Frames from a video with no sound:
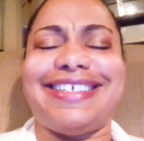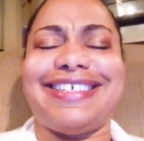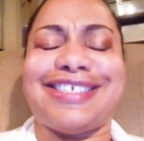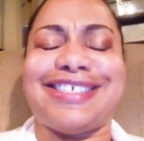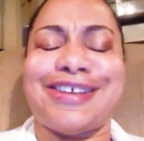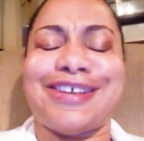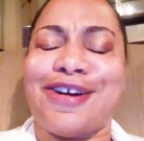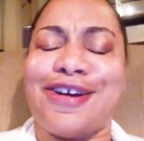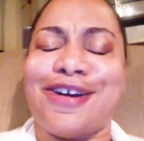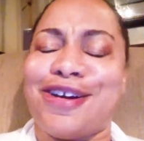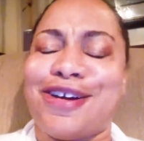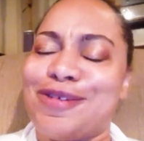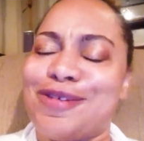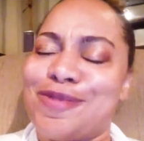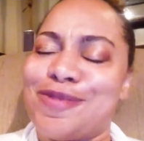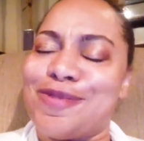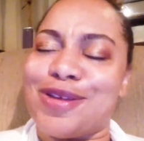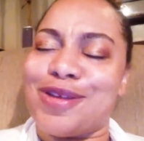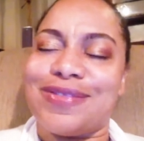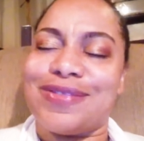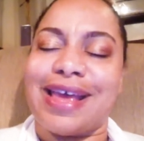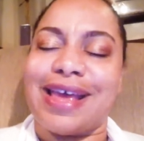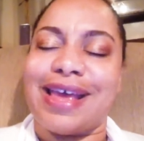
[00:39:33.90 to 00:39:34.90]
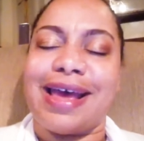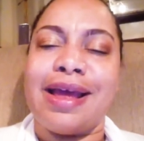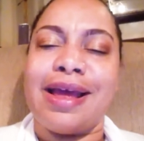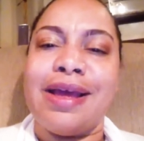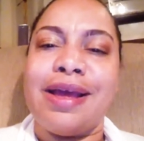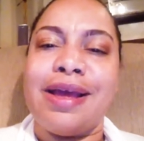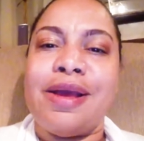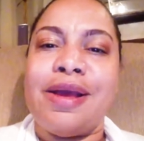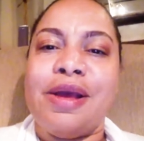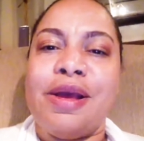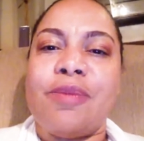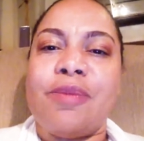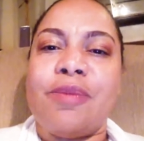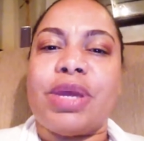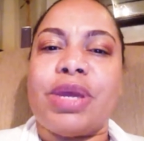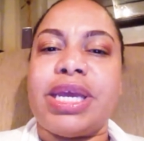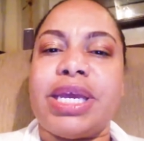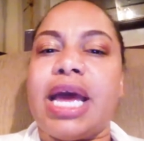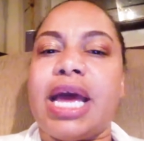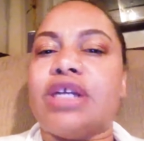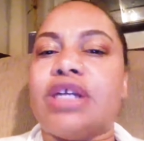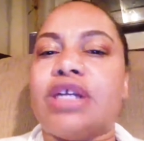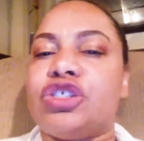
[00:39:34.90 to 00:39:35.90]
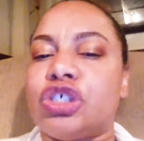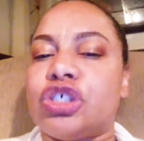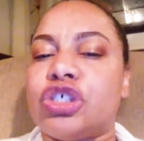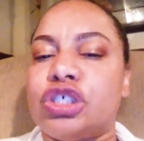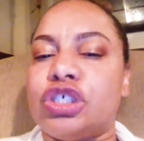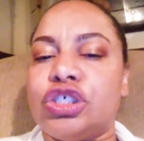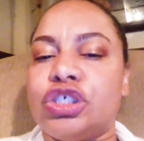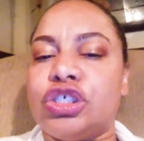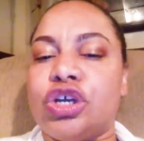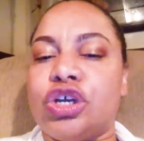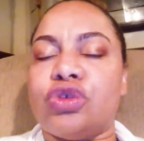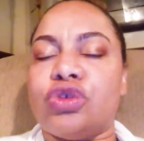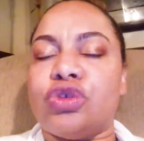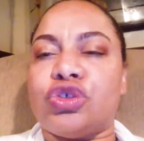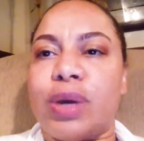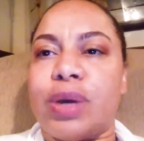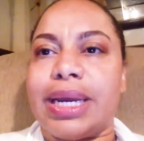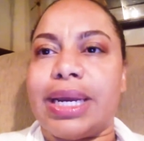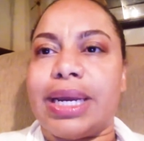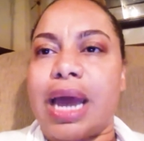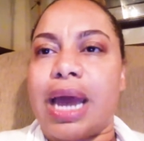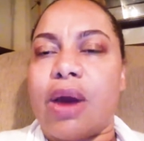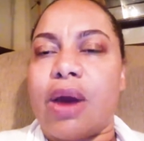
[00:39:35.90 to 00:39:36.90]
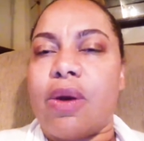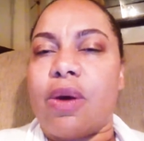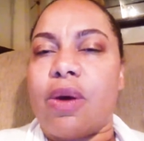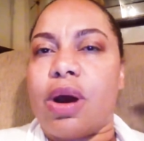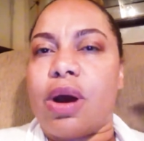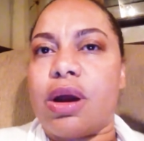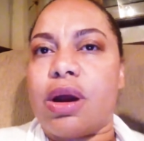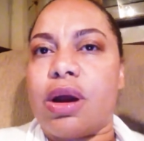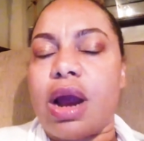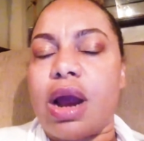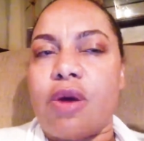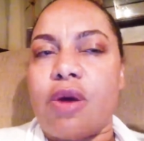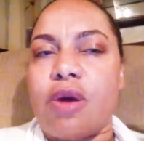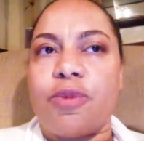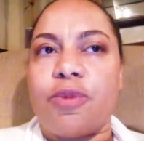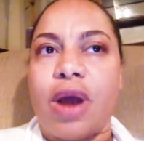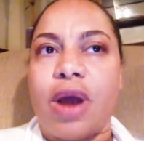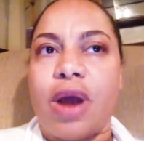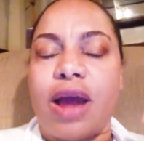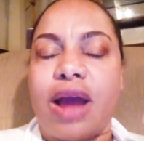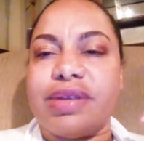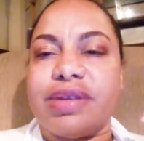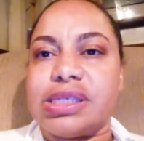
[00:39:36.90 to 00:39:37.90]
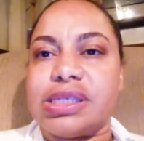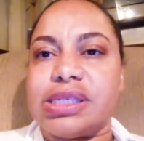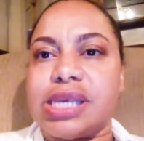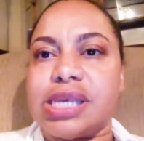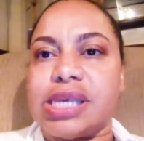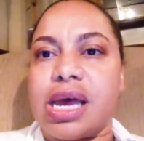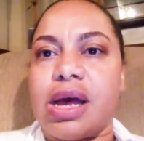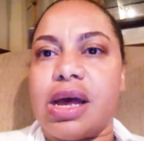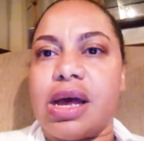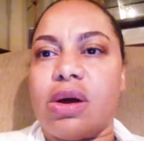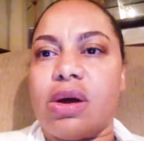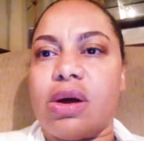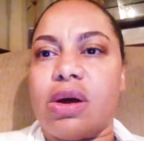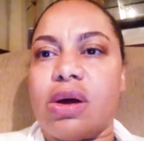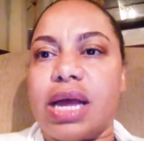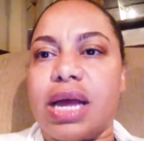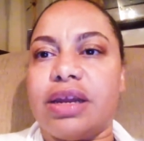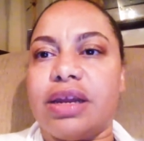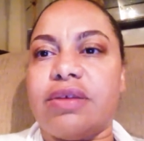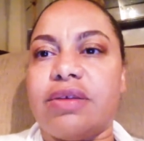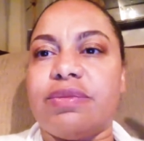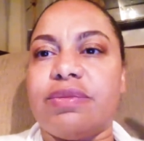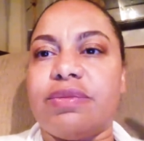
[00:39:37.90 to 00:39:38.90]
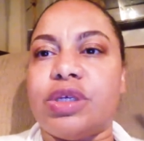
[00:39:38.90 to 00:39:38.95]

Sorry about that. But yeah, join our private cell, kind of,